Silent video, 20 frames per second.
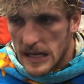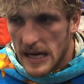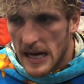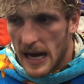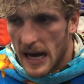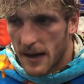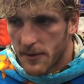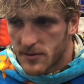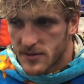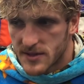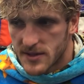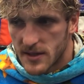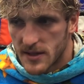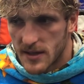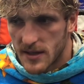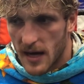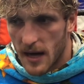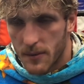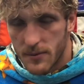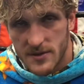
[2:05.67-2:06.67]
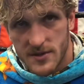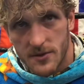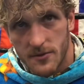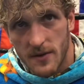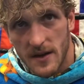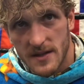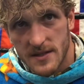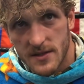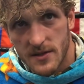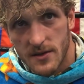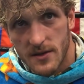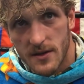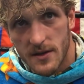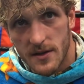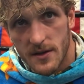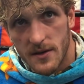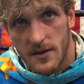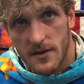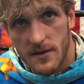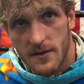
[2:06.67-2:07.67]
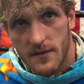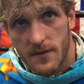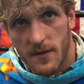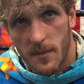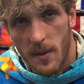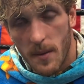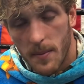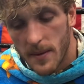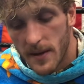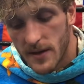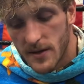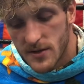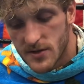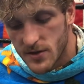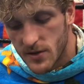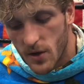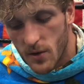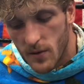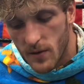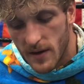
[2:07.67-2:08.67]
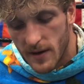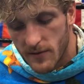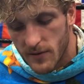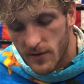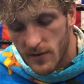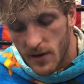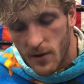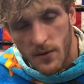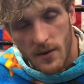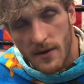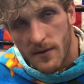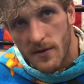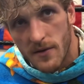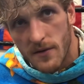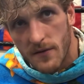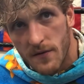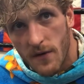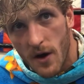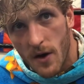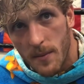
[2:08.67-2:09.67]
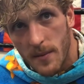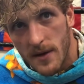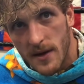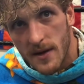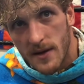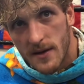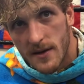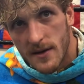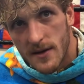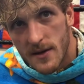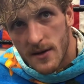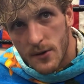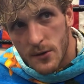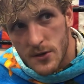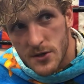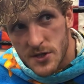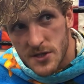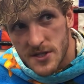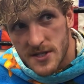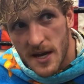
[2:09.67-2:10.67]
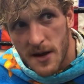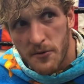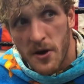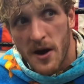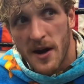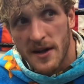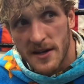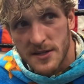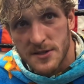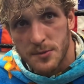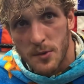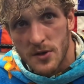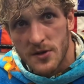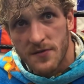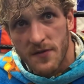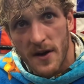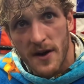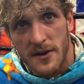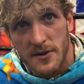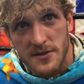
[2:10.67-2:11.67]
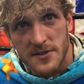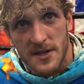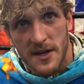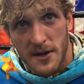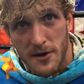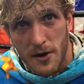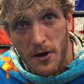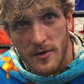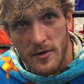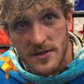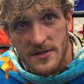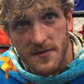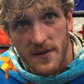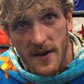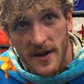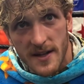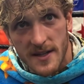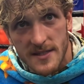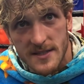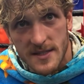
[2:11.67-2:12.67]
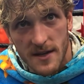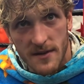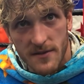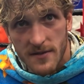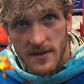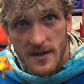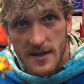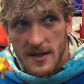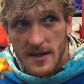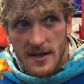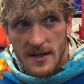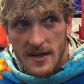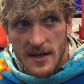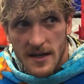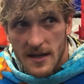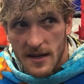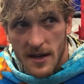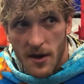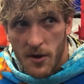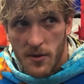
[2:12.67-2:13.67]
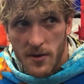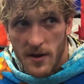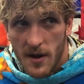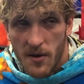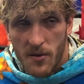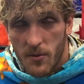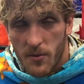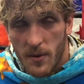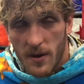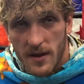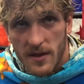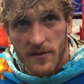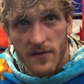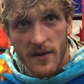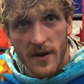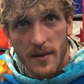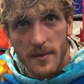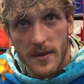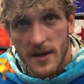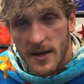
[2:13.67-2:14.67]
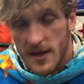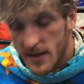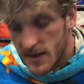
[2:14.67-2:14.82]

I was the wrestler and the football player, so no one ever fought me. Which is ironic because most fighters are always fighting and stuff. No one wanted to fight me.